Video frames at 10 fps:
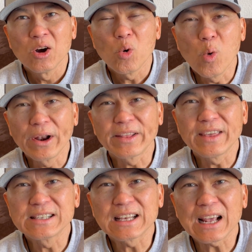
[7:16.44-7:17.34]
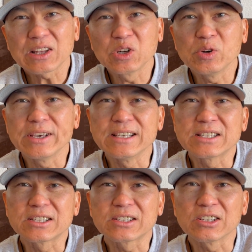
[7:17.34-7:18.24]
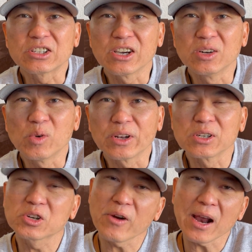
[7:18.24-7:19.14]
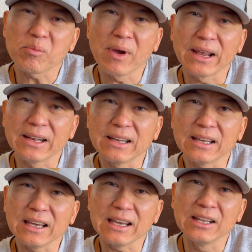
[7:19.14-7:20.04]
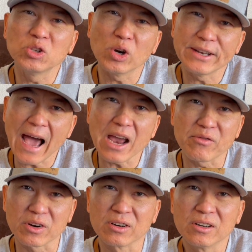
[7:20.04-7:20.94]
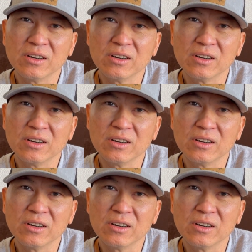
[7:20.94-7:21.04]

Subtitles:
One of the things I like to do is to turn one of those crankbait into a diver.